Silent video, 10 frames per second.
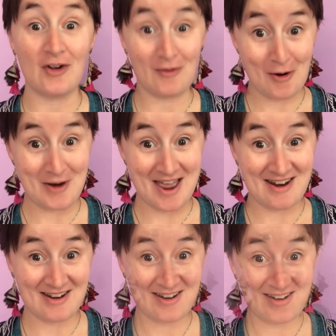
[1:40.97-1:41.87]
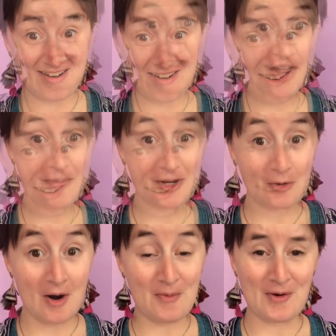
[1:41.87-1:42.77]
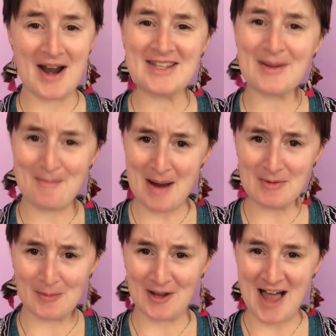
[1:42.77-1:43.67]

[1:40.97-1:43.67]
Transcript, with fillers: for Ronan. The film incorporates memorable